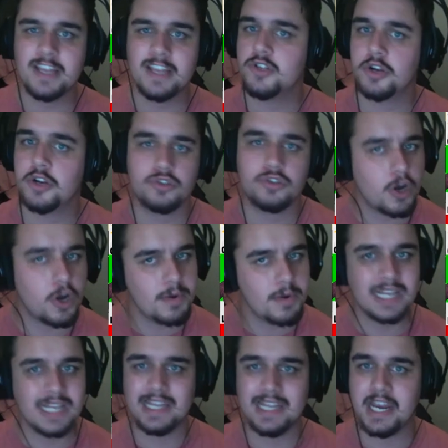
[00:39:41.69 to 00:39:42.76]
He's not a
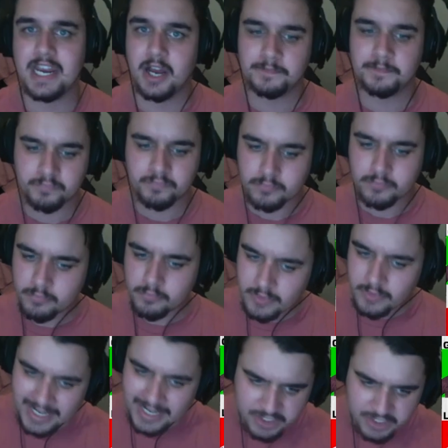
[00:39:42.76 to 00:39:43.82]
dominant leader.
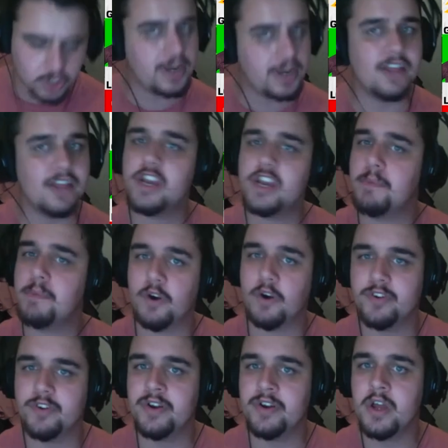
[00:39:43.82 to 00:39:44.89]
It's not Anthony
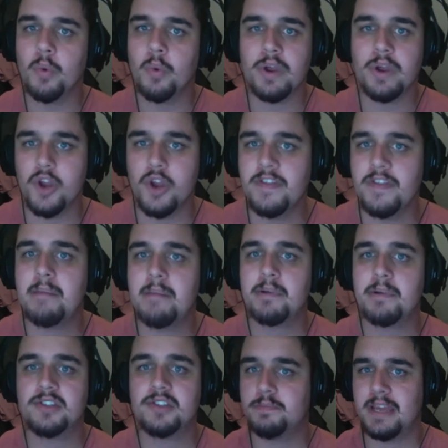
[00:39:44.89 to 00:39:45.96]
Milford. We know that
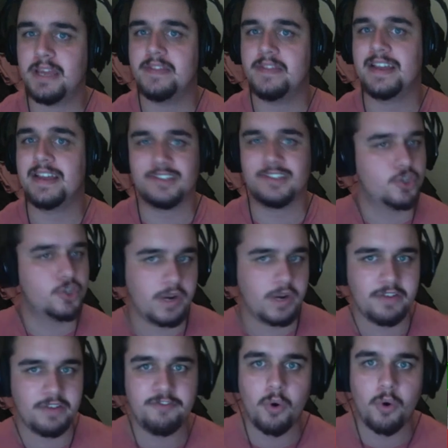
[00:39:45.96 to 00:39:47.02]
because he's been there since
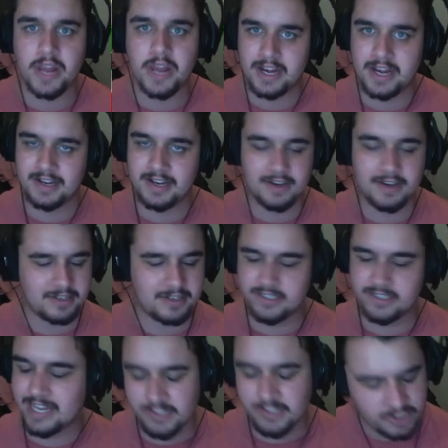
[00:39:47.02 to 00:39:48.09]
2014, and then it's
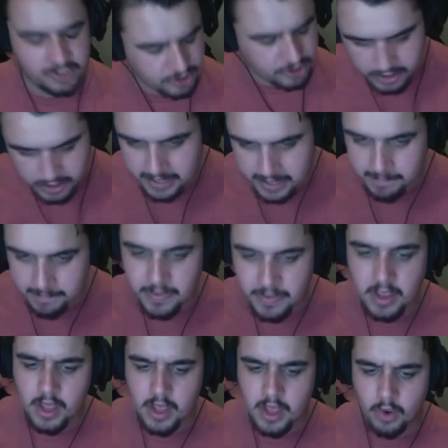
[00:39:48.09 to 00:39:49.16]
just not him.
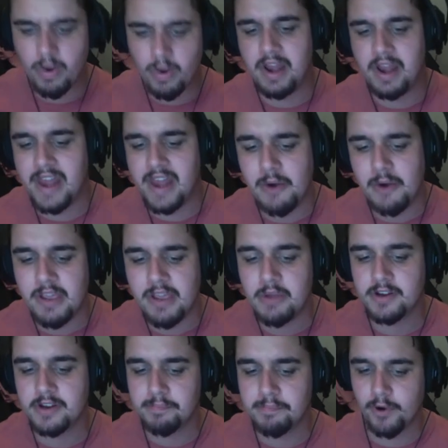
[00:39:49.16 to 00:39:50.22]
We're now
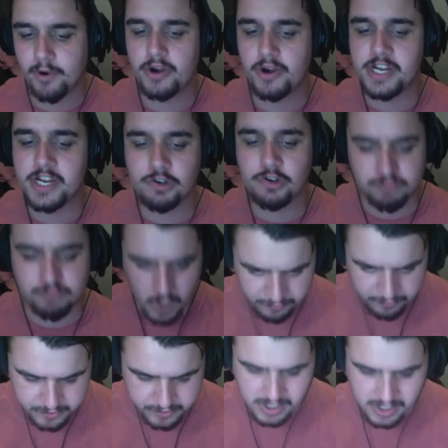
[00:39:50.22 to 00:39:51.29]
hearing Brodie
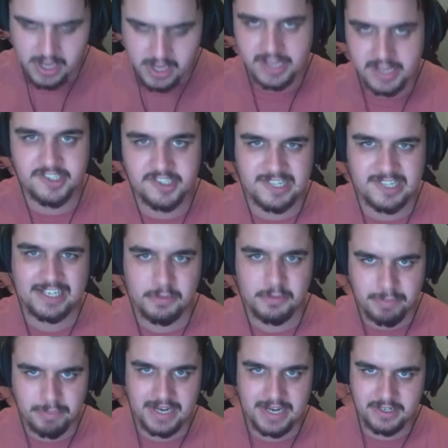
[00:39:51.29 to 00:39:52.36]
Croft is set
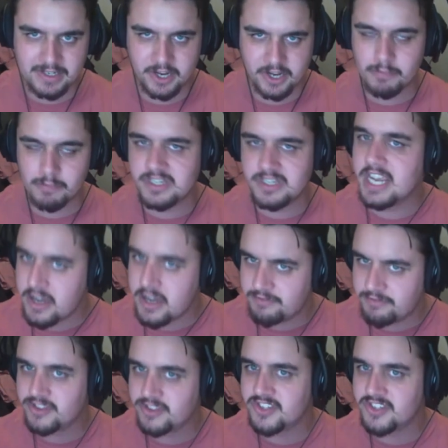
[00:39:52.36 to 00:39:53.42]
to beat Tom
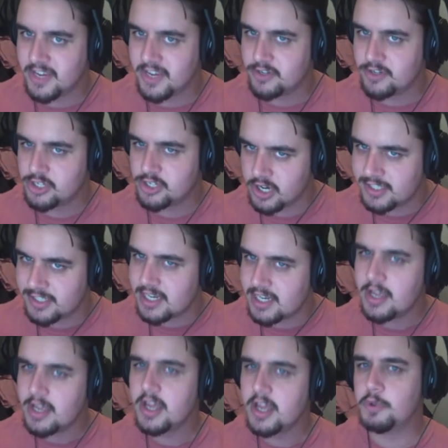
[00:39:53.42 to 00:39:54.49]
Dearden for the 7
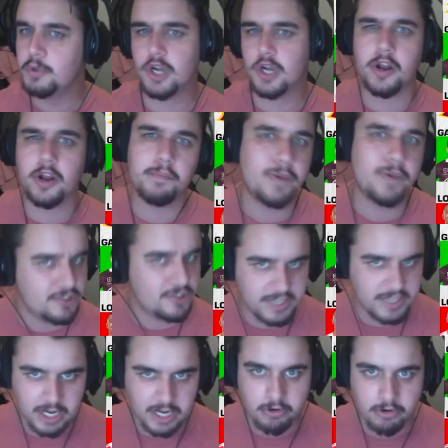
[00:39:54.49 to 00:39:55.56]
jersey, which I don't
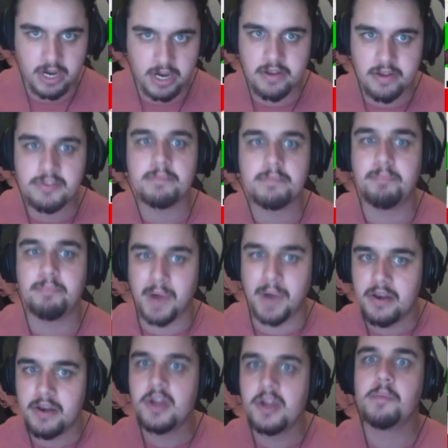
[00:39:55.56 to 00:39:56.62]
personally agree with,
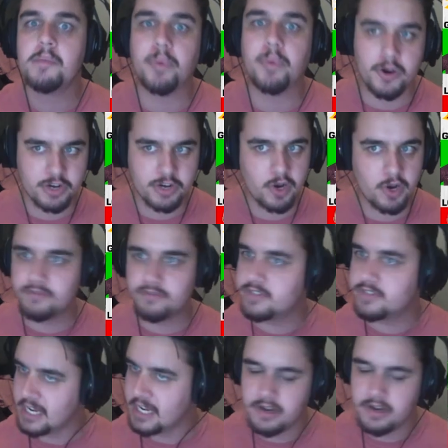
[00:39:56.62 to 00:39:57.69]
but Brodie
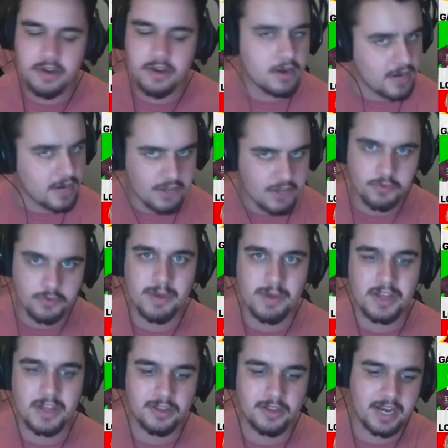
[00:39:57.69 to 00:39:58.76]
Croft, Dearden, neither of
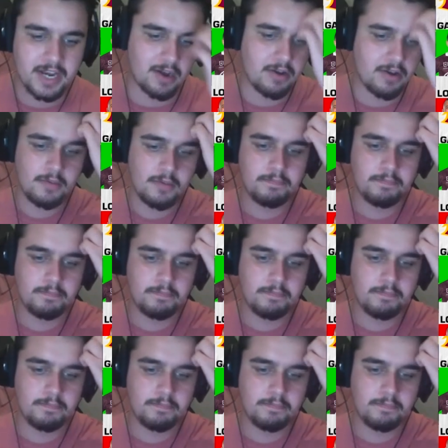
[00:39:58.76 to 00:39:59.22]
them are the leader.